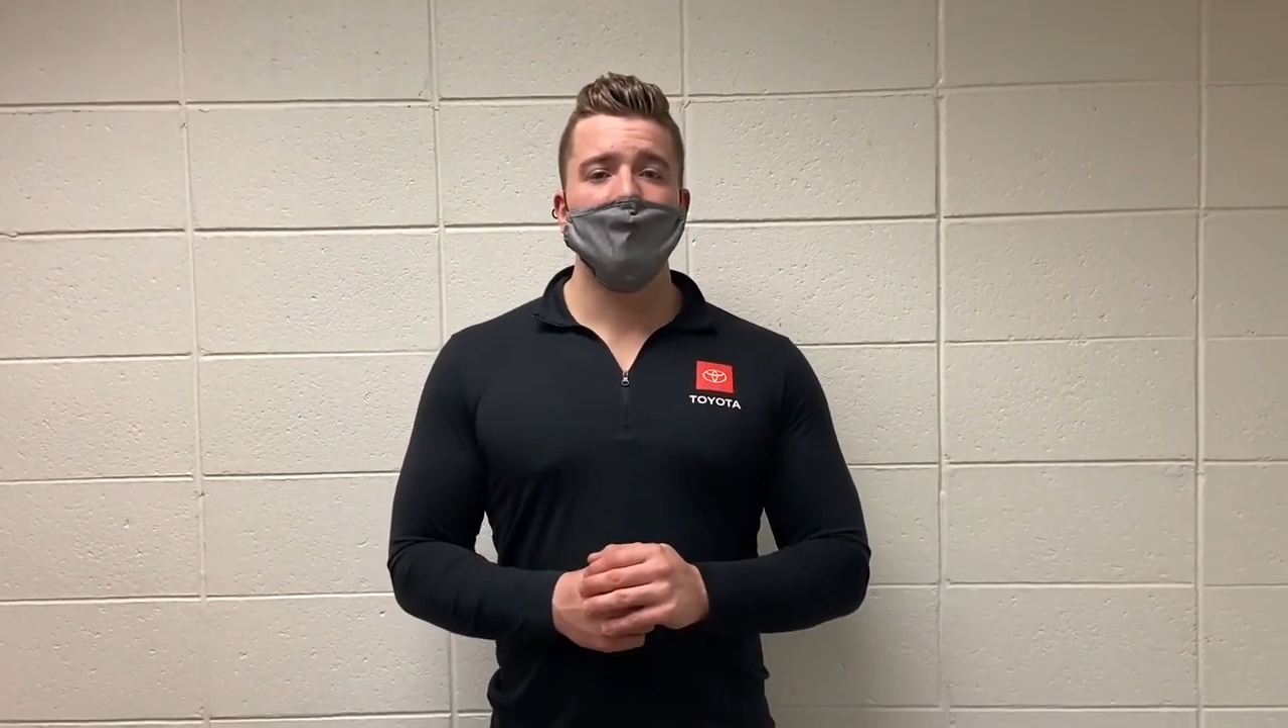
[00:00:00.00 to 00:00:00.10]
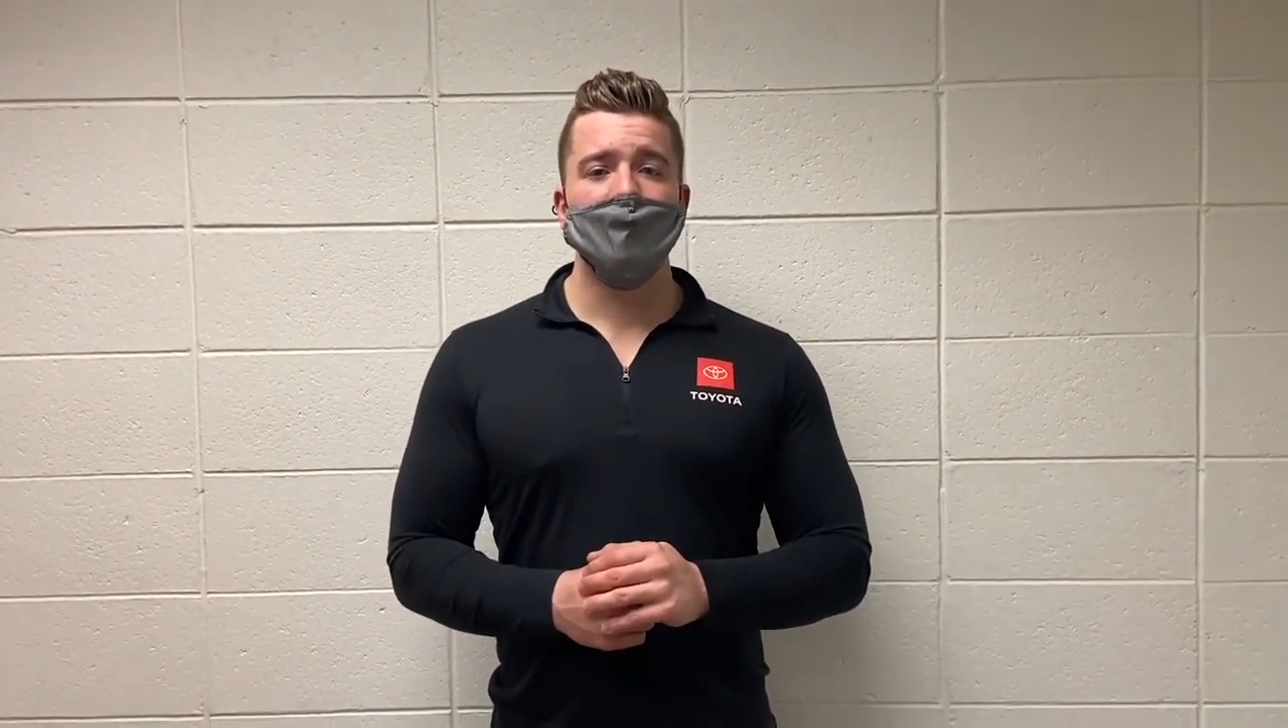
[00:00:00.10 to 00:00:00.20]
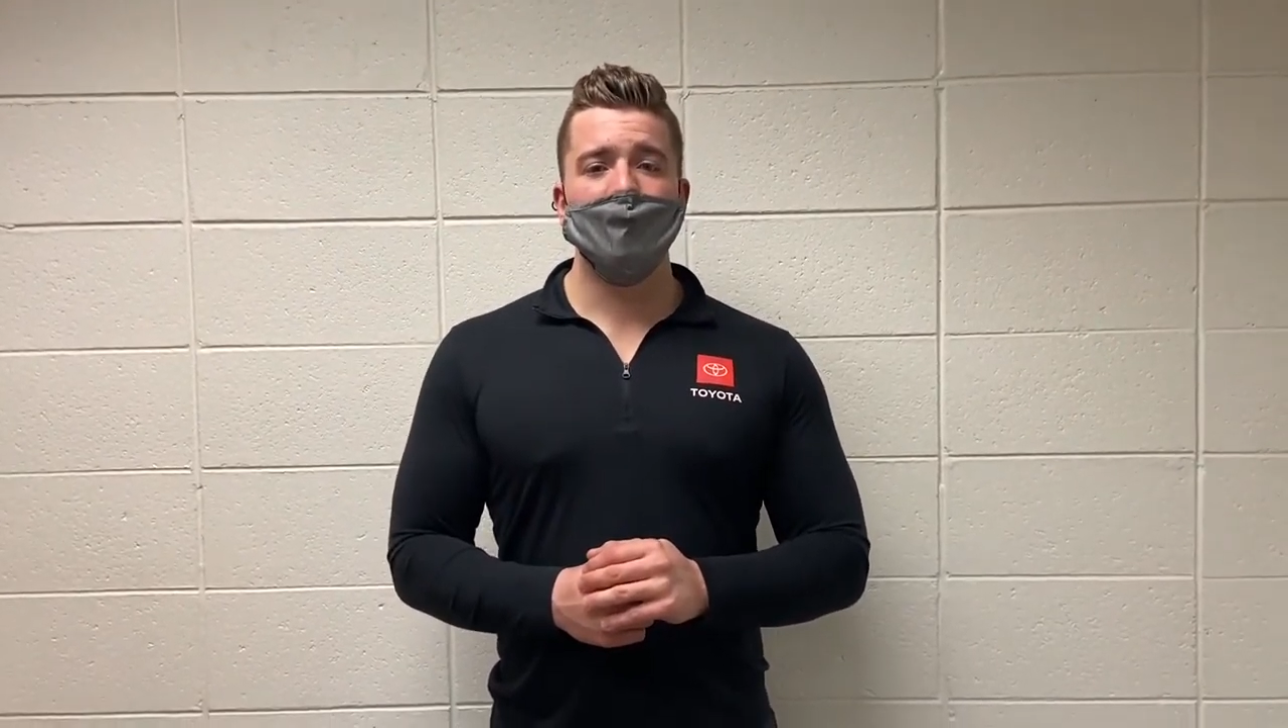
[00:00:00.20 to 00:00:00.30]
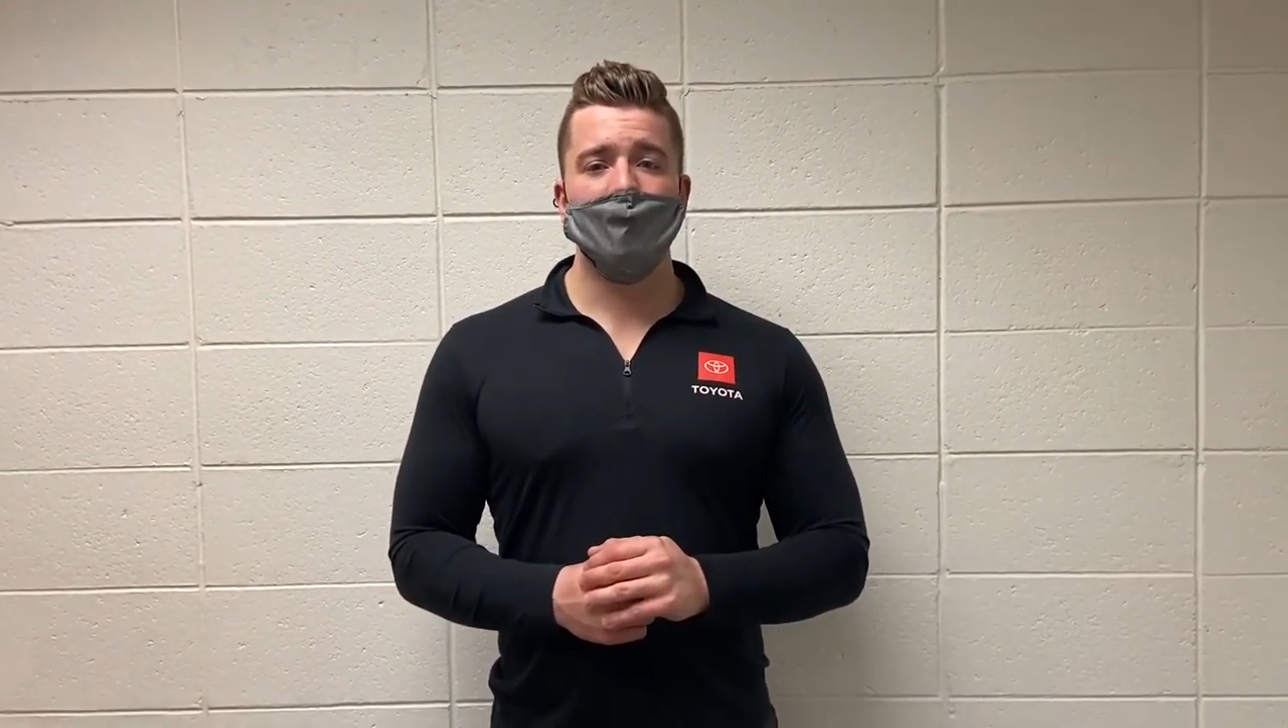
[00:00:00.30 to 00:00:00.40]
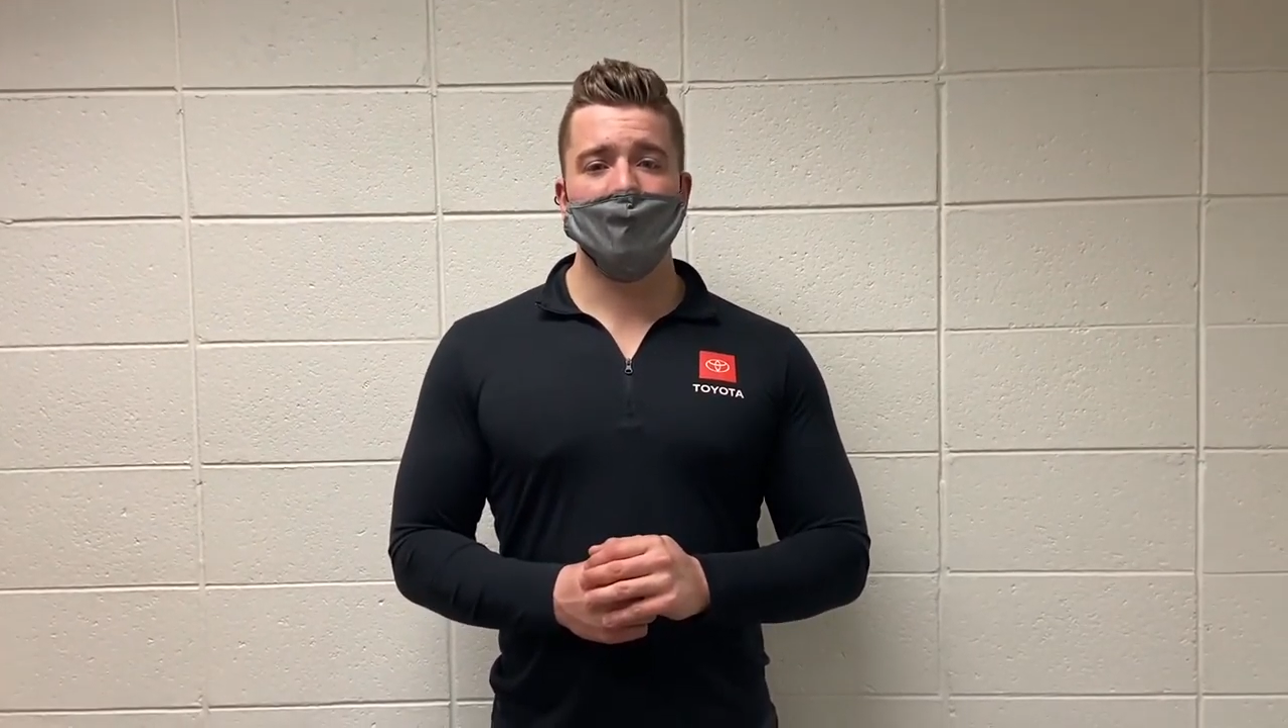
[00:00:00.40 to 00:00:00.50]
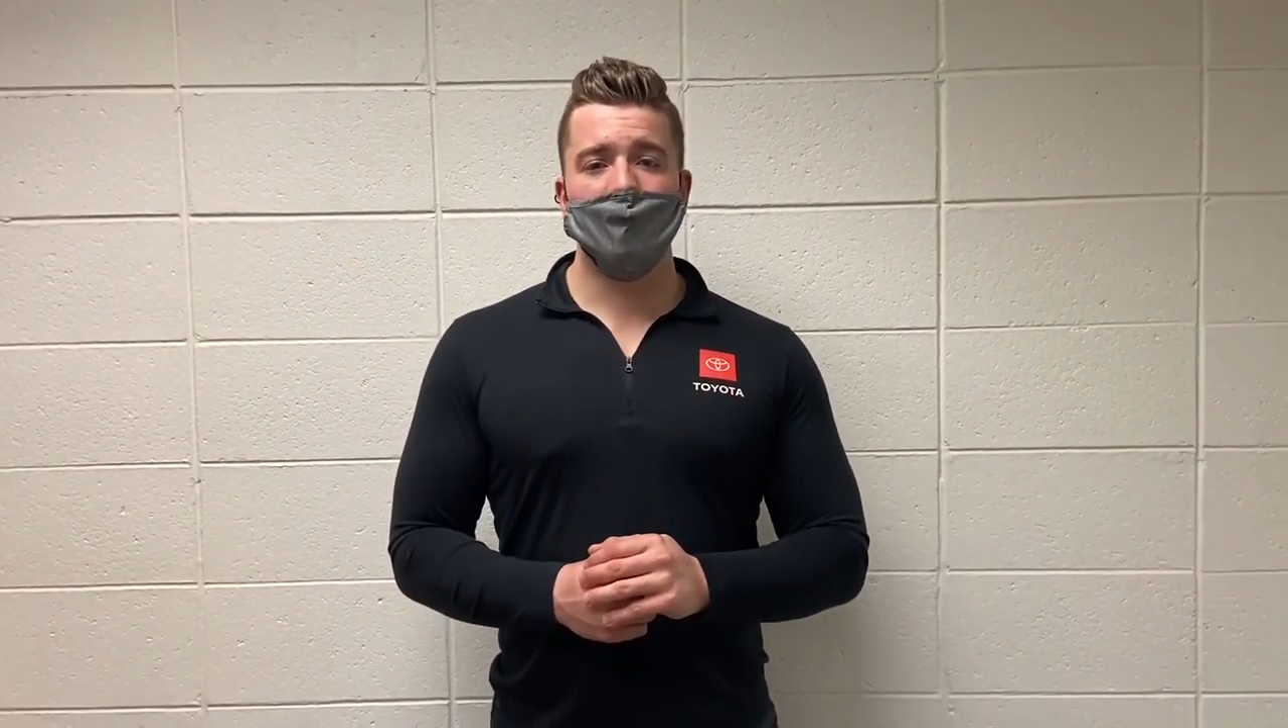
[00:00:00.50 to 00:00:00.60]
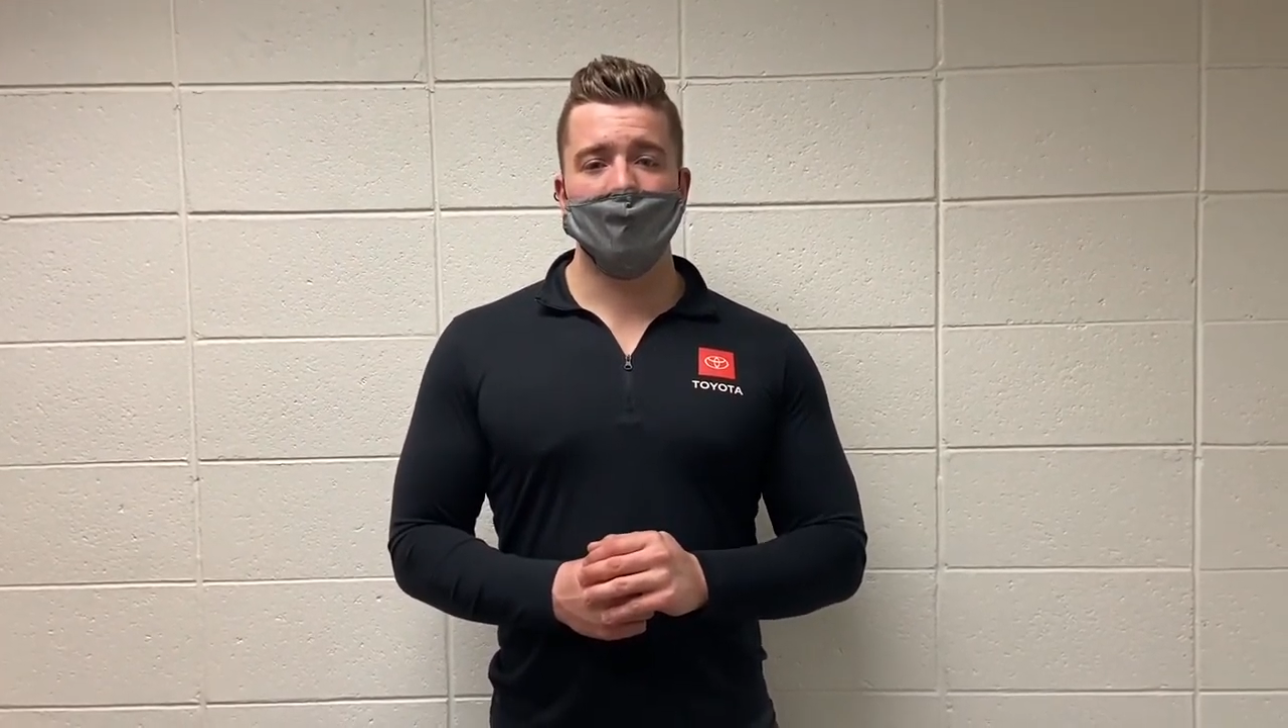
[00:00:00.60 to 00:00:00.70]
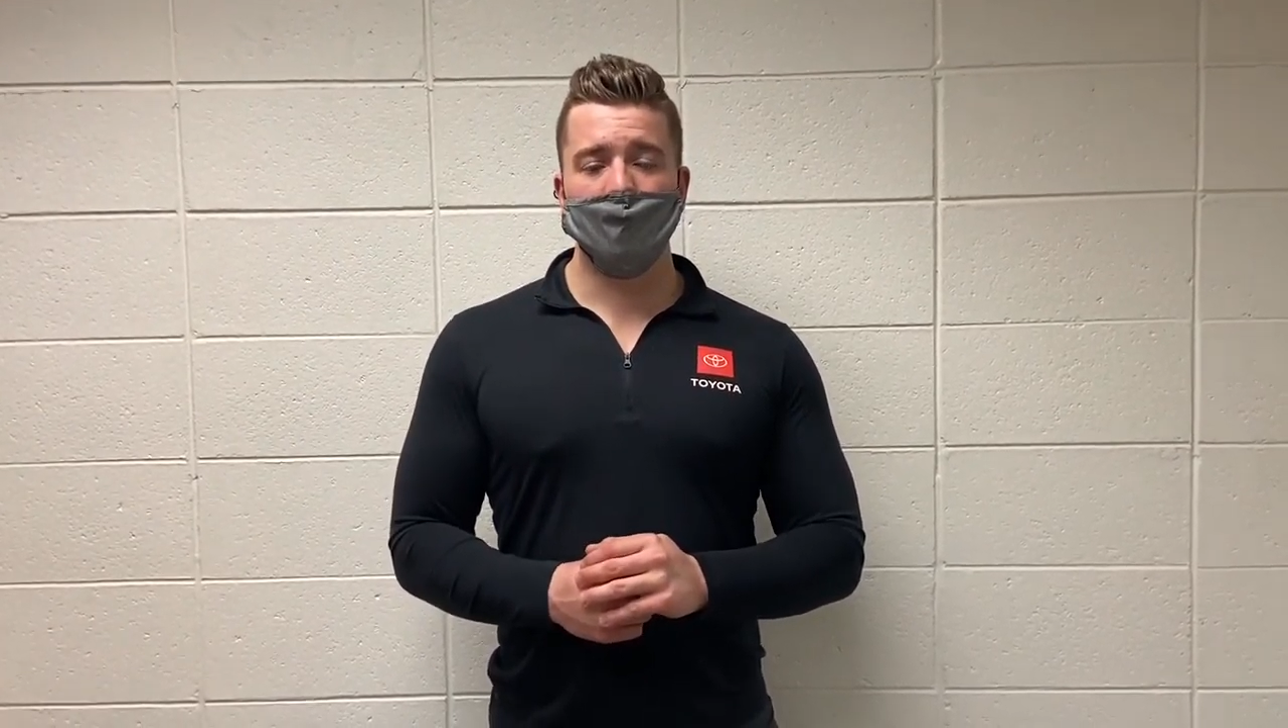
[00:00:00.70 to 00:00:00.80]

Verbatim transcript: and uh,